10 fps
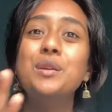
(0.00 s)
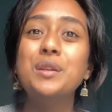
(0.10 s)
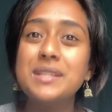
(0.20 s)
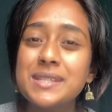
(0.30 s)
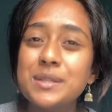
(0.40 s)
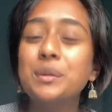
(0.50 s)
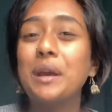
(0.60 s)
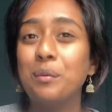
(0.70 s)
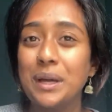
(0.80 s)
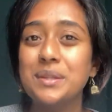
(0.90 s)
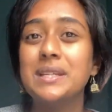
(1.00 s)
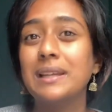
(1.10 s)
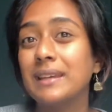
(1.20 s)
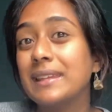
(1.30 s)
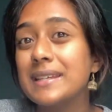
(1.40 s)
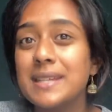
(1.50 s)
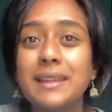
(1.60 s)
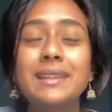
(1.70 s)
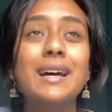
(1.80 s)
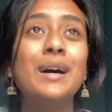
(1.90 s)
you can still get around it, like things
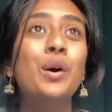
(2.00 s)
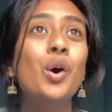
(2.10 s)
like that.